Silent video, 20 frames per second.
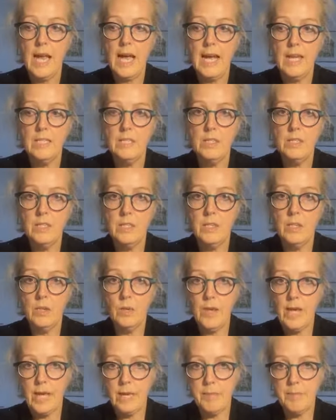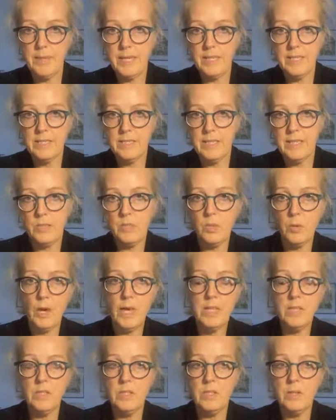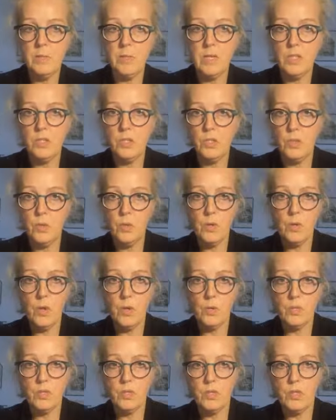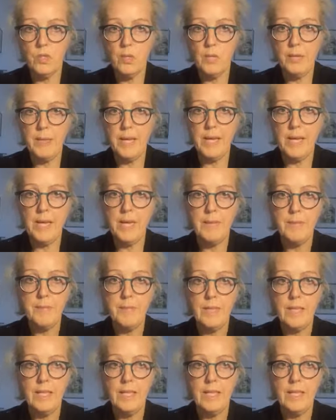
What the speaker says: And you can be in a situation in which your costs could be,